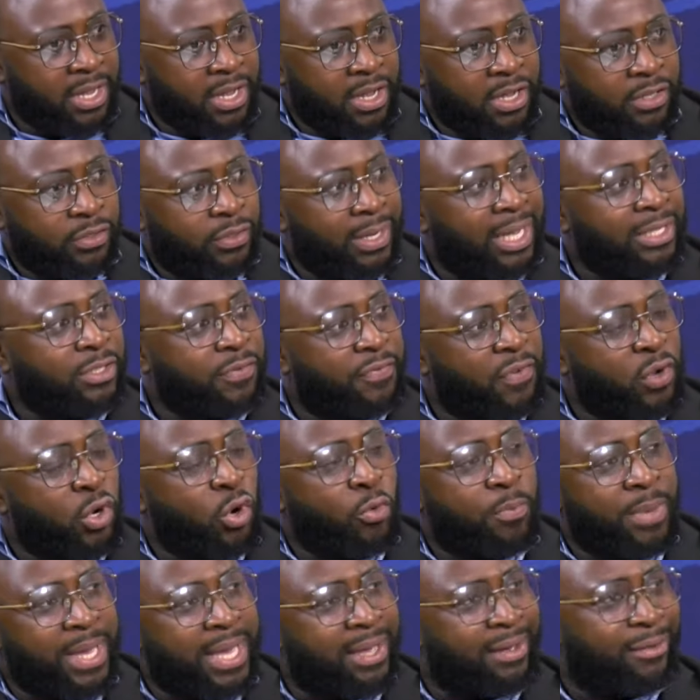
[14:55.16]
So Arsenal
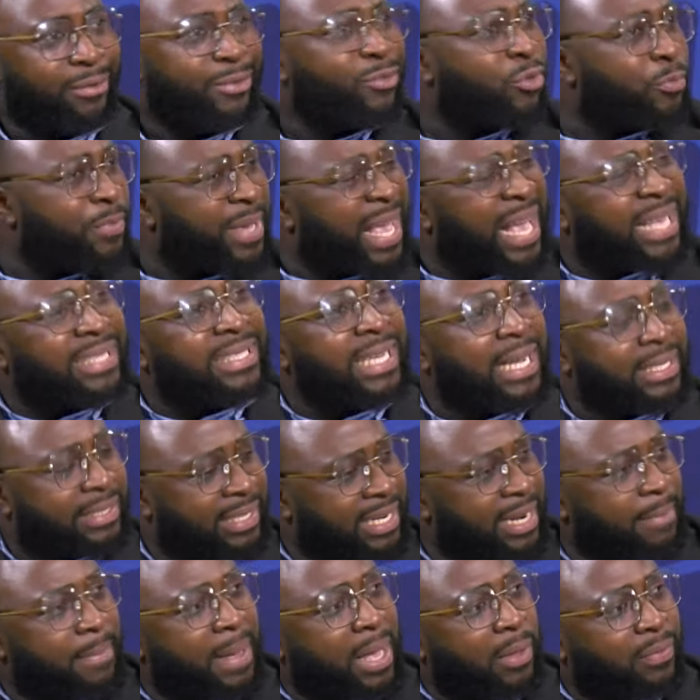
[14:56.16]
could be excited
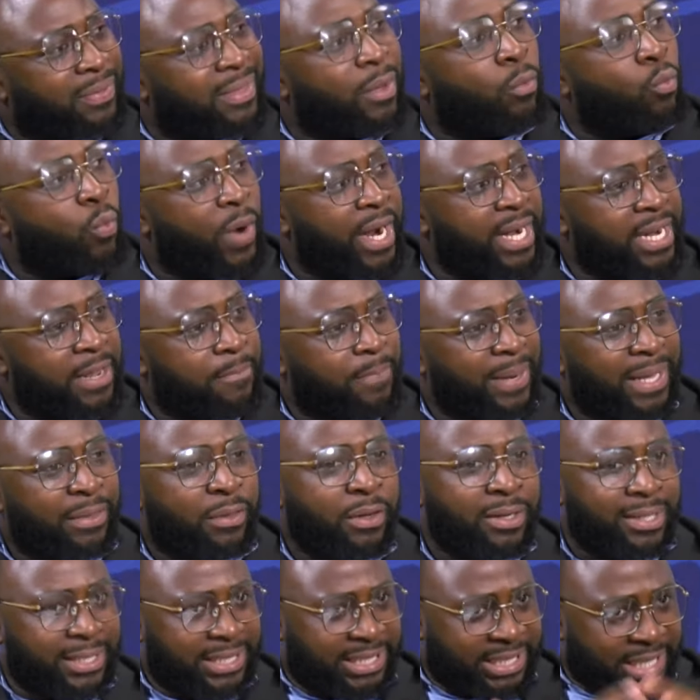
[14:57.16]
about the way they play. I
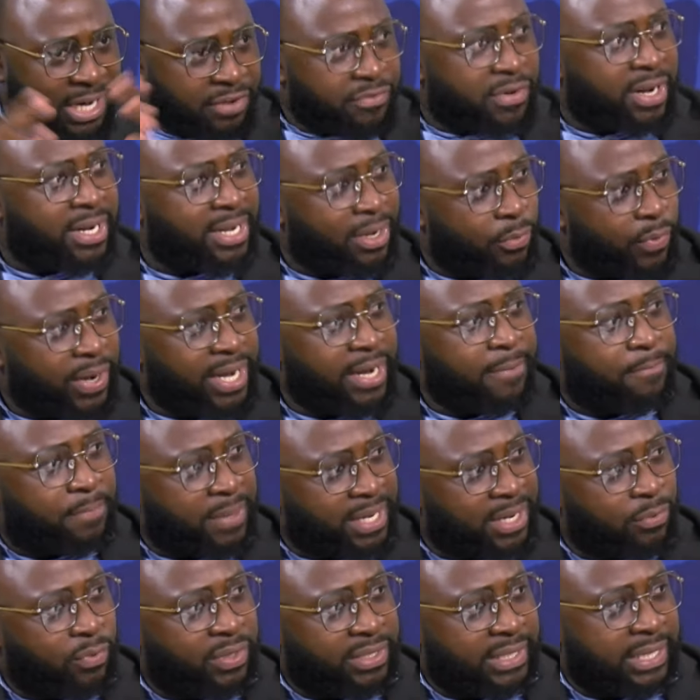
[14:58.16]
thought generally the way they
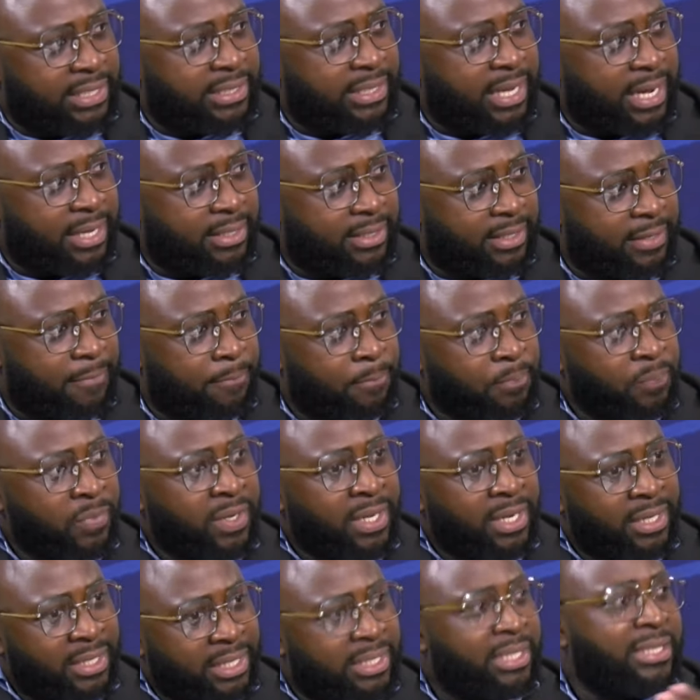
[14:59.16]
played was exciting.
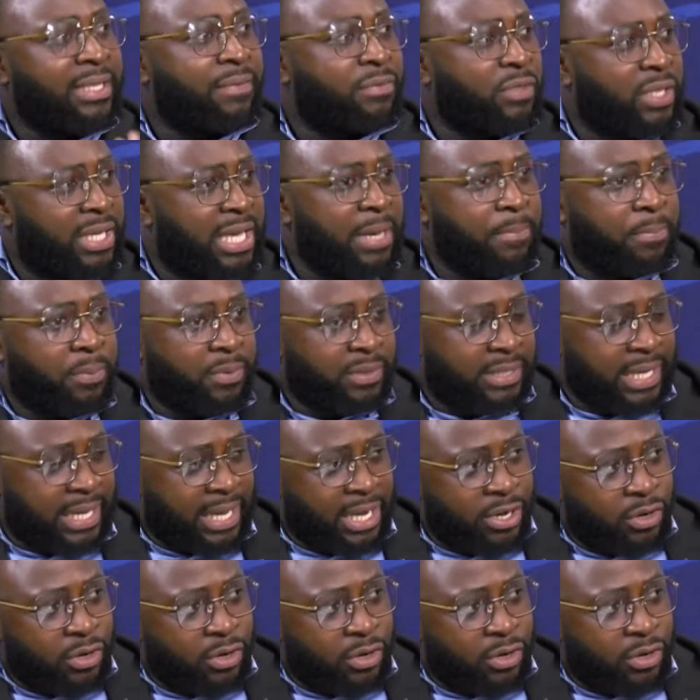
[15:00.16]
Yeah. They just have to keep taking